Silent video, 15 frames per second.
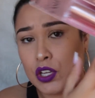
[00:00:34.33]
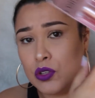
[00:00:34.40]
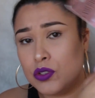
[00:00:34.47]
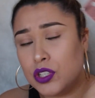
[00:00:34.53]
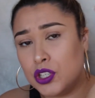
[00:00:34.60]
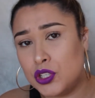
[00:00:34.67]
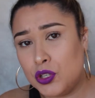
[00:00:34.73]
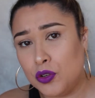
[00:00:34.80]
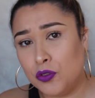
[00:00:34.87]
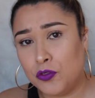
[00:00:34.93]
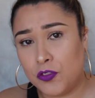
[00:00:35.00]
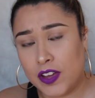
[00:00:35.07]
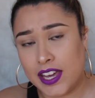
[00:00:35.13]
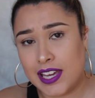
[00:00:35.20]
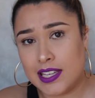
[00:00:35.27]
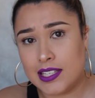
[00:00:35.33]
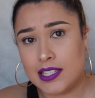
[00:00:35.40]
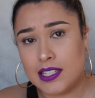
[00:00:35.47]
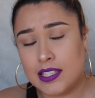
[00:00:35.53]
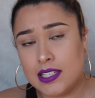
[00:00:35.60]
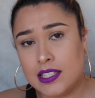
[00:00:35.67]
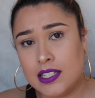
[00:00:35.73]
used the Too
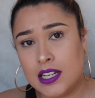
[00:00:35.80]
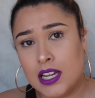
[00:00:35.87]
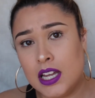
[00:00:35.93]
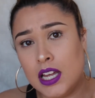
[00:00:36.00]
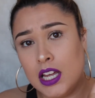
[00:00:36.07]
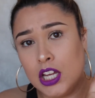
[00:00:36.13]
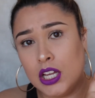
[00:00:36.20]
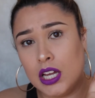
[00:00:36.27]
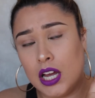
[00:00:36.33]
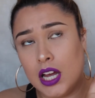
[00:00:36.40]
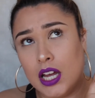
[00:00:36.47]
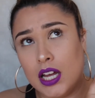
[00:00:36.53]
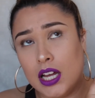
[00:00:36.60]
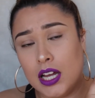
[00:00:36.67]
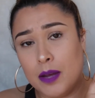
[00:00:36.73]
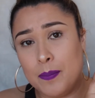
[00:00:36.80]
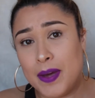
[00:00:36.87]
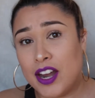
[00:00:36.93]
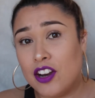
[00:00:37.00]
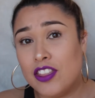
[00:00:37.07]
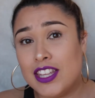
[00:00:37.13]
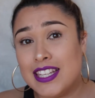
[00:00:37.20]
Faced uh,
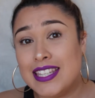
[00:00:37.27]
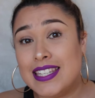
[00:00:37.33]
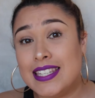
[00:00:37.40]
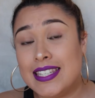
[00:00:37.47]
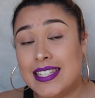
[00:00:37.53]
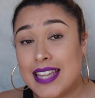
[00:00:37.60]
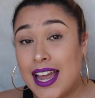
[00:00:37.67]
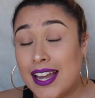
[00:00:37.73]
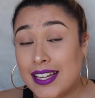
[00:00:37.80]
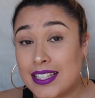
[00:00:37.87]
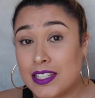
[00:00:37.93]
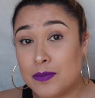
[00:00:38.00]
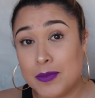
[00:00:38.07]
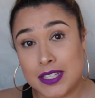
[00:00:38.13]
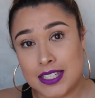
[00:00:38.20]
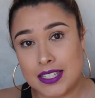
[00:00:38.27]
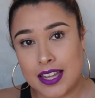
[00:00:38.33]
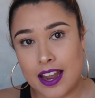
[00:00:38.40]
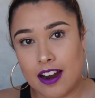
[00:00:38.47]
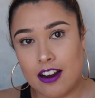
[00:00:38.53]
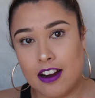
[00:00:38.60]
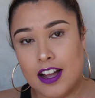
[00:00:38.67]
Better Than Sex
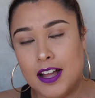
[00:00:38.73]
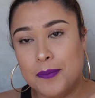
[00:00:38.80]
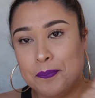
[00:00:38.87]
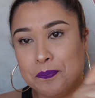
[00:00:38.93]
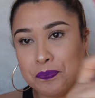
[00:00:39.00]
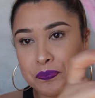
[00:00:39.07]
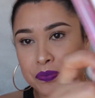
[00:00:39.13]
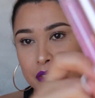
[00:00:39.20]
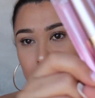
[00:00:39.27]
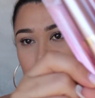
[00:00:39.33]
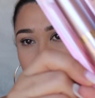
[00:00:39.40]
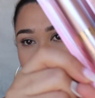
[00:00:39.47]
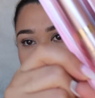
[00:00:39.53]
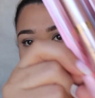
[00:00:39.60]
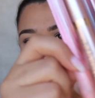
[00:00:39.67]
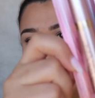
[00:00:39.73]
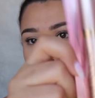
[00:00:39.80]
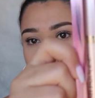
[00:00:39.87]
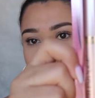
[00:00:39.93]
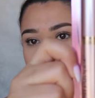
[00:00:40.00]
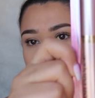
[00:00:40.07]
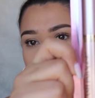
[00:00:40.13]
mascara,
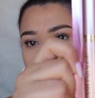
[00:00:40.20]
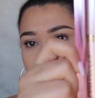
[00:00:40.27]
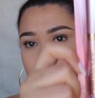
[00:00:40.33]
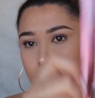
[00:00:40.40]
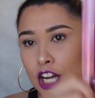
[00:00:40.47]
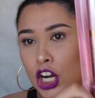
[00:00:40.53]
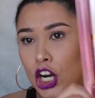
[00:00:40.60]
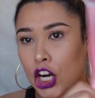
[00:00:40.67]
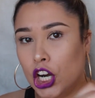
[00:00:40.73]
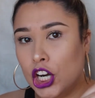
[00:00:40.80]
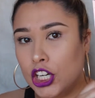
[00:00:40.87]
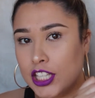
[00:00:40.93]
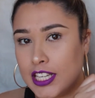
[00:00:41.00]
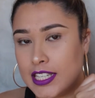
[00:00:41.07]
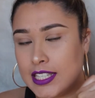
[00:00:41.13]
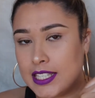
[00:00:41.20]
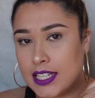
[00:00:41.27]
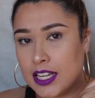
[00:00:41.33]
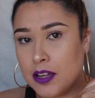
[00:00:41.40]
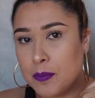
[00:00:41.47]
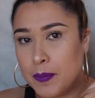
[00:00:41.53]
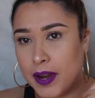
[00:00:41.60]
but I heard this
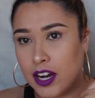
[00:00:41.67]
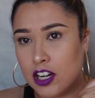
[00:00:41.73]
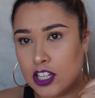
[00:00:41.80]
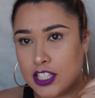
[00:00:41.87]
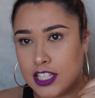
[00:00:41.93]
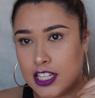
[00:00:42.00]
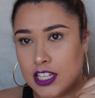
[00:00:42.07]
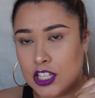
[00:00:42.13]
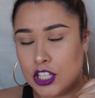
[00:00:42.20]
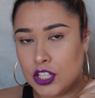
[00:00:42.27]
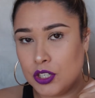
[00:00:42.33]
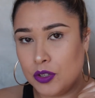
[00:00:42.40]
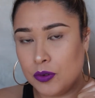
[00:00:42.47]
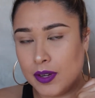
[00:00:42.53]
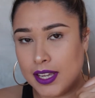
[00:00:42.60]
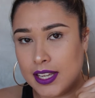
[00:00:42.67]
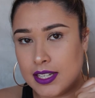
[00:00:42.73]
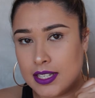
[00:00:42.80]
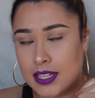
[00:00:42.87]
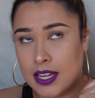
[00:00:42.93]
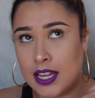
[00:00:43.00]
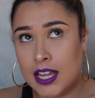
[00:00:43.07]
is in comparison to
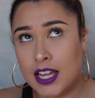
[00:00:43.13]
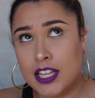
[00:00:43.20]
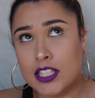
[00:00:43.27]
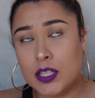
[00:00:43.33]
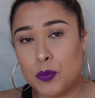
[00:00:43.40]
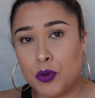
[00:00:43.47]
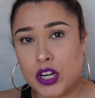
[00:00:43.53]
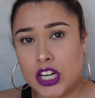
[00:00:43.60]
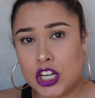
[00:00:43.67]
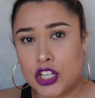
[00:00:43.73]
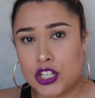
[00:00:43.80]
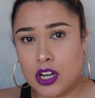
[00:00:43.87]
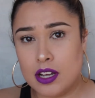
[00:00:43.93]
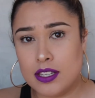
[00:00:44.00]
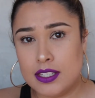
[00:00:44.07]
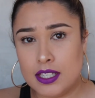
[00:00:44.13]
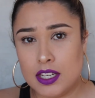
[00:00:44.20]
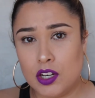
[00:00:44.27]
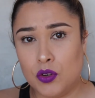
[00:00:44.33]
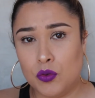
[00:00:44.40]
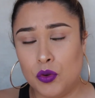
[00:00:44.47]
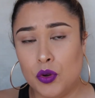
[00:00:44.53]
it. Sabrina
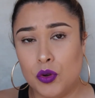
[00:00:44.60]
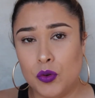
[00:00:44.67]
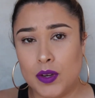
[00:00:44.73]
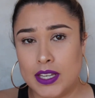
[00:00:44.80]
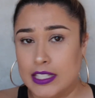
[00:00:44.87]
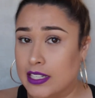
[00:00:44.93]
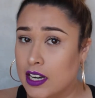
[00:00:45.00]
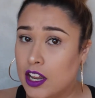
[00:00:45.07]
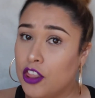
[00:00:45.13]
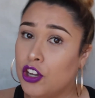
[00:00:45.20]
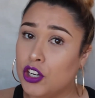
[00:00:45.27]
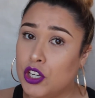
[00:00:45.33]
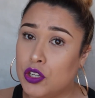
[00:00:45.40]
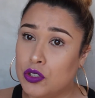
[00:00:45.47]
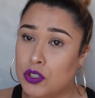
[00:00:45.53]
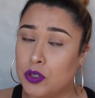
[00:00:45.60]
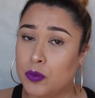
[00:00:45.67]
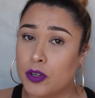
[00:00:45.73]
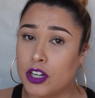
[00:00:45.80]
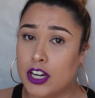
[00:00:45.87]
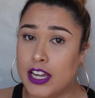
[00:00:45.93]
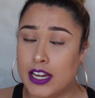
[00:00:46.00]
Johnson, who is another
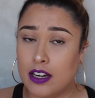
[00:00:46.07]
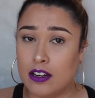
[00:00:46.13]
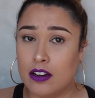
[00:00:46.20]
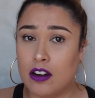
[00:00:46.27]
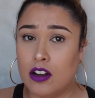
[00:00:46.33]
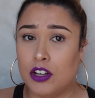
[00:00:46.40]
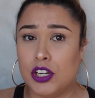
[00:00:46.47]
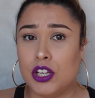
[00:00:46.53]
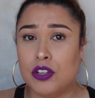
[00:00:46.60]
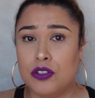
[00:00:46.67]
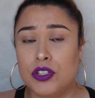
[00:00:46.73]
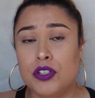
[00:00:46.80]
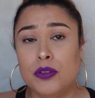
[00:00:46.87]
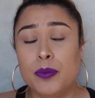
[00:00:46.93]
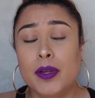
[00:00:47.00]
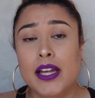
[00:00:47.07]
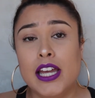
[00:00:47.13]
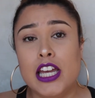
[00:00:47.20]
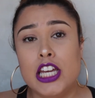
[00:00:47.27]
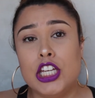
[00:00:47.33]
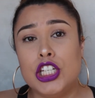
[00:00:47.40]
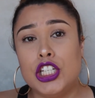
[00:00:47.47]
YouTuber here on YouTube,
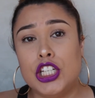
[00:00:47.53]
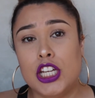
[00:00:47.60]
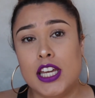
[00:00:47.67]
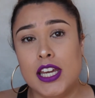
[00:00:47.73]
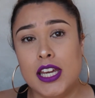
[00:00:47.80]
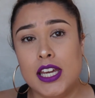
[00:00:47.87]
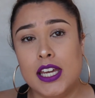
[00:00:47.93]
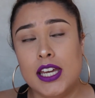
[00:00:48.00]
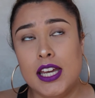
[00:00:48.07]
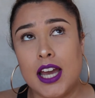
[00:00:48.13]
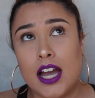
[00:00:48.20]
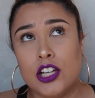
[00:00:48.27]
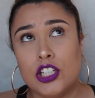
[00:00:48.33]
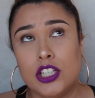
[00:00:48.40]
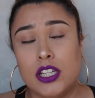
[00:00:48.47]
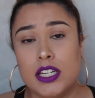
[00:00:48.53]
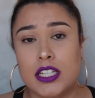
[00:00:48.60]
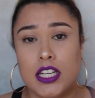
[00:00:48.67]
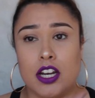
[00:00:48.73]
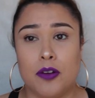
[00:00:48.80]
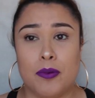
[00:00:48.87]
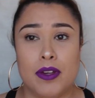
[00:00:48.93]
she actually
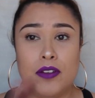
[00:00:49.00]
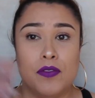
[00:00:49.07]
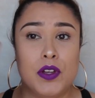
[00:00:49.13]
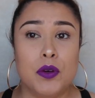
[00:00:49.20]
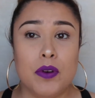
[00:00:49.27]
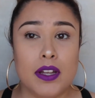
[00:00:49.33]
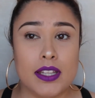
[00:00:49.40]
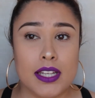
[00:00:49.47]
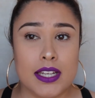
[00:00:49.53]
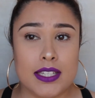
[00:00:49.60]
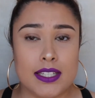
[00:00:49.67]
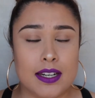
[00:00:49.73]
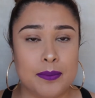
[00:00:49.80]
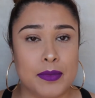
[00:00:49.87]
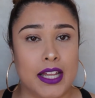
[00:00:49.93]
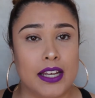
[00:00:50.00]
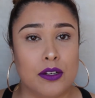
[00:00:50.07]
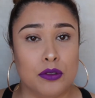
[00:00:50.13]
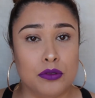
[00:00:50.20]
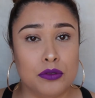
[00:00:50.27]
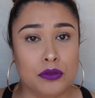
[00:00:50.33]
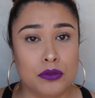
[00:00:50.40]
did a review on this and I'm
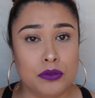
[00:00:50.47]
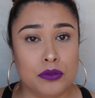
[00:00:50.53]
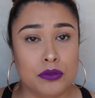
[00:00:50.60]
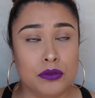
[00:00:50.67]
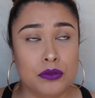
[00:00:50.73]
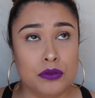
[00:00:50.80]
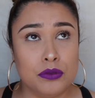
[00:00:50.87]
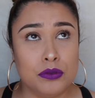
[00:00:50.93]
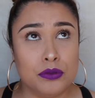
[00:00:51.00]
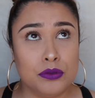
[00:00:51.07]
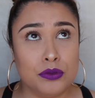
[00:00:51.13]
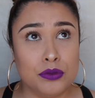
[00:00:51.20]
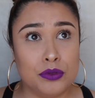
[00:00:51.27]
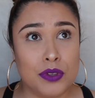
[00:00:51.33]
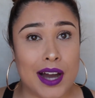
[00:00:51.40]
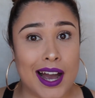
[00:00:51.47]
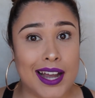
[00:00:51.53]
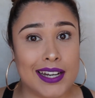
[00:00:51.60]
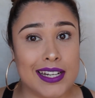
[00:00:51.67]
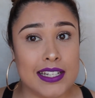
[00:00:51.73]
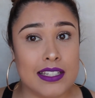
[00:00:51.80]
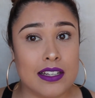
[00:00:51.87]
like, ooh,
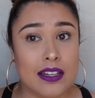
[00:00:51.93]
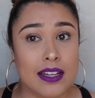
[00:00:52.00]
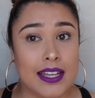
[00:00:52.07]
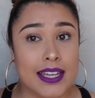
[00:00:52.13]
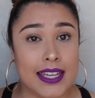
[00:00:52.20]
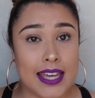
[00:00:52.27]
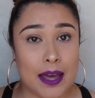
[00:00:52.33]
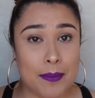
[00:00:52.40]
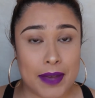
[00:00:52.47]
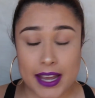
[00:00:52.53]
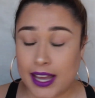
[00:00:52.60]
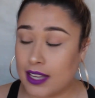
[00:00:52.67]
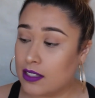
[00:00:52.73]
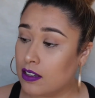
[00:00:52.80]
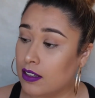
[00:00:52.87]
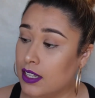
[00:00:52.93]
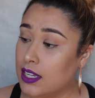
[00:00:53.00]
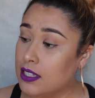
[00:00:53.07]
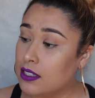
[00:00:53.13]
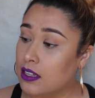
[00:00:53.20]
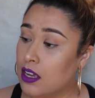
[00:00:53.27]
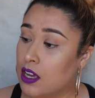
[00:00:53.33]
I need to get my hands on
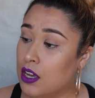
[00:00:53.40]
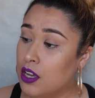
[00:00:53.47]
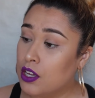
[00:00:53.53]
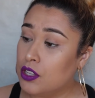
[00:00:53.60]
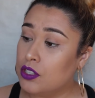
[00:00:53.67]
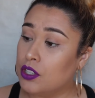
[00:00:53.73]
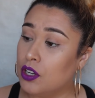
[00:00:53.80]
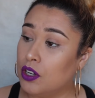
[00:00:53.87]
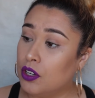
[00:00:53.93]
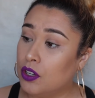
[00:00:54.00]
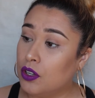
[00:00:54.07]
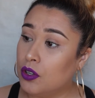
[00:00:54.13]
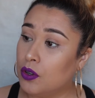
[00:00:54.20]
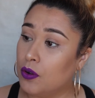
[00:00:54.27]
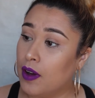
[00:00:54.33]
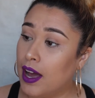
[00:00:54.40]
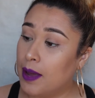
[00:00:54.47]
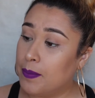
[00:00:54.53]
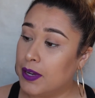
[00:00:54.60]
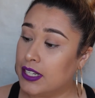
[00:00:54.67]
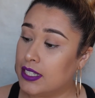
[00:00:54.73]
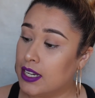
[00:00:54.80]
this. So
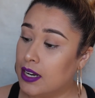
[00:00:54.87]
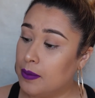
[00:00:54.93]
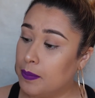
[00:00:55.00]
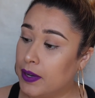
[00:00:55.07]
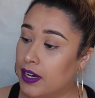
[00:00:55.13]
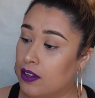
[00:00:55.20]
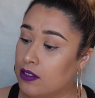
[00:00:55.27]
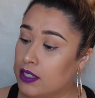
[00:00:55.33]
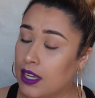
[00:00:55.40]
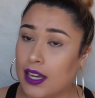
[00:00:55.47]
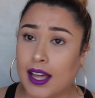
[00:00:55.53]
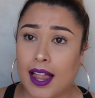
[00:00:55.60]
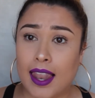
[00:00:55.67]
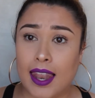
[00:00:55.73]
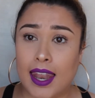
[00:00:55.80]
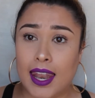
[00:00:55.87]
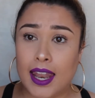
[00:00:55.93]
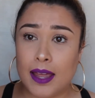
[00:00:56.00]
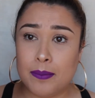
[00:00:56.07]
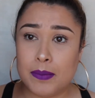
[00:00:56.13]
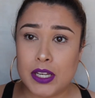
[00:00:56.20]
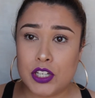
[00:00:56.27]
I picked it up and I was like,
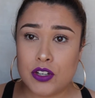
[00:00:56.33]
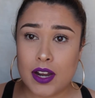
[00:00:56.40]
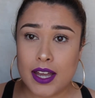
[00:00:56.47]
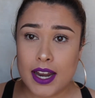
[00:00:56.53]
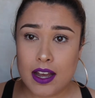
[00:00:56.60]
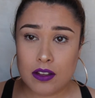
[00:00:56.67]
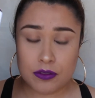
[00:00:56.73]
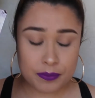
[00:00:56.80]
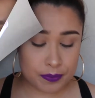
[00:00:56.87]
let me try it out.